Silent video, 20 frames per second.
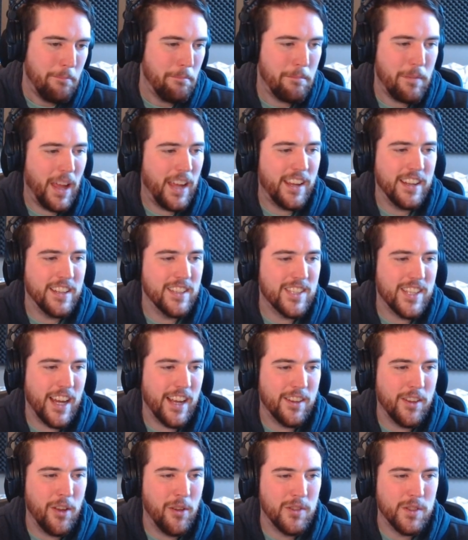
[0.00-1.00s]
I can
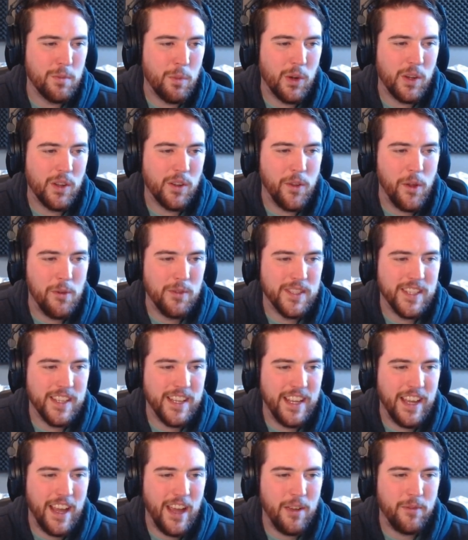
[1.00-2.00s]
check those more
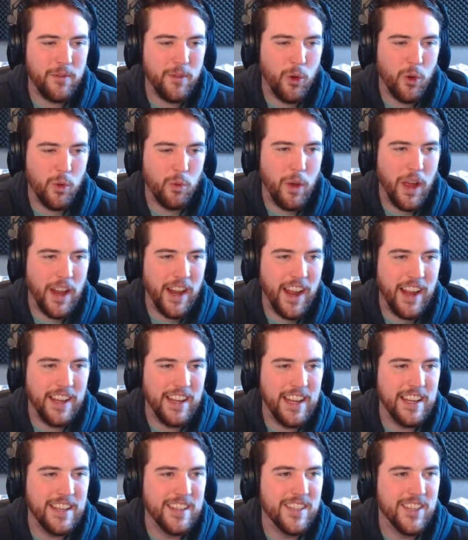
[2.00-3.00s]
closely if or when I
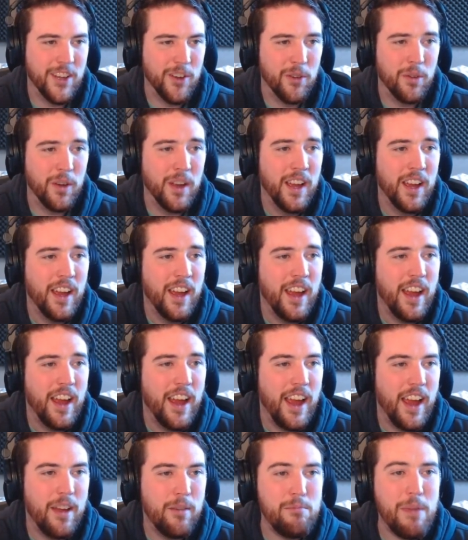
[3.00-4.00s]
need to.
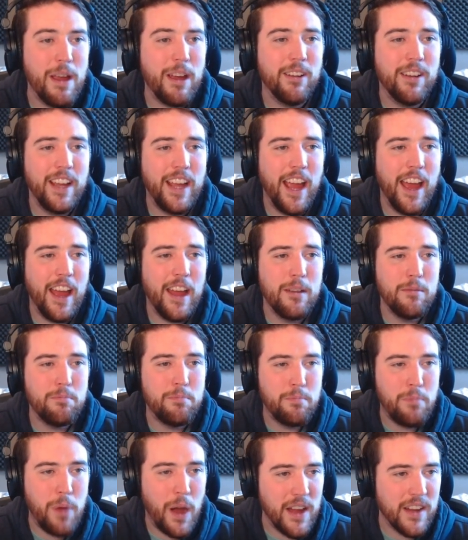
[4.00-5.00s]
Marianne
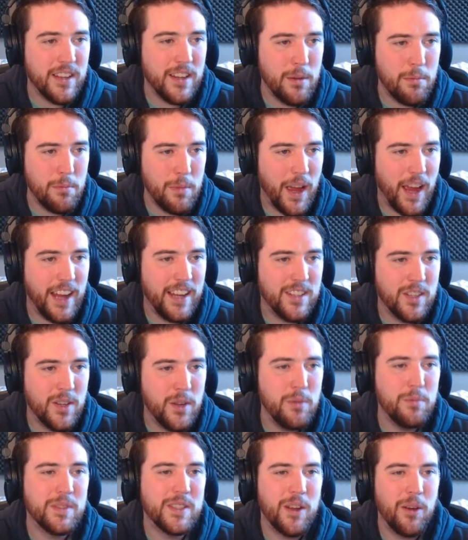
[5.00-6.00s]
Putnam, a
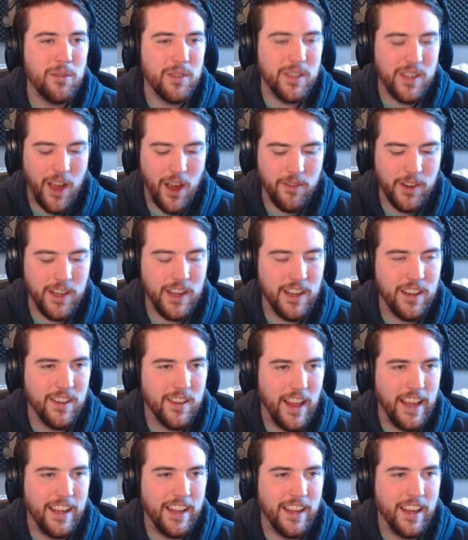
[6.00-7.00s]
tombstone covered in
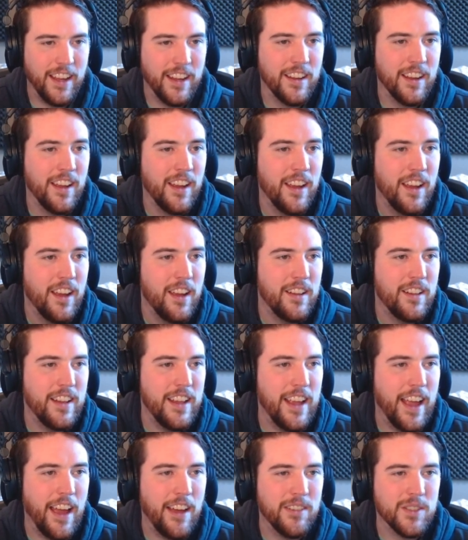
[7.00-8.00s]
lichen.
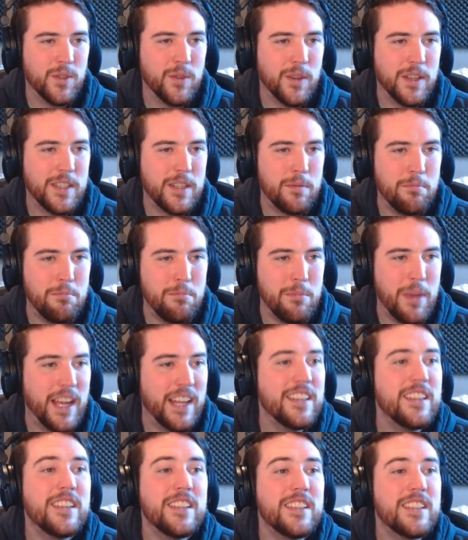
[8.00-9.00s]
The Eldritch
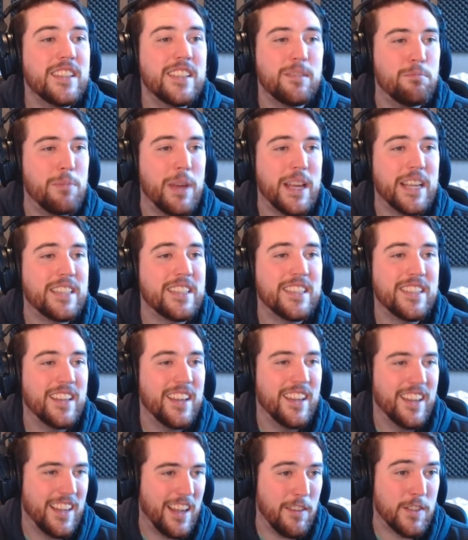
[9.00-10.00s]
myths,
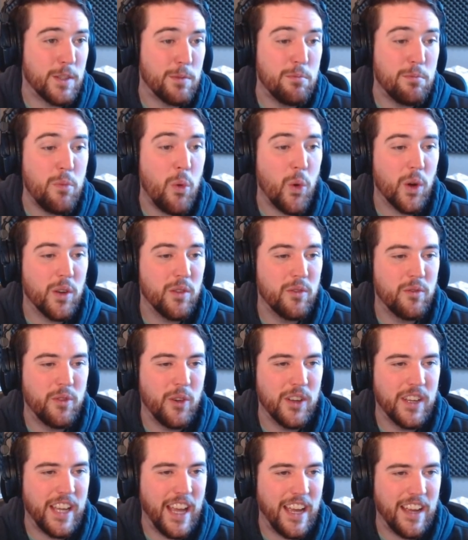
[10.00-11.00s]
Mist gives
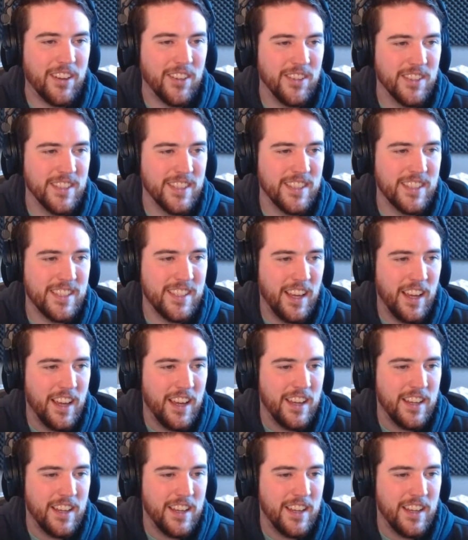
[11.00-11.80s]
mournful giggles.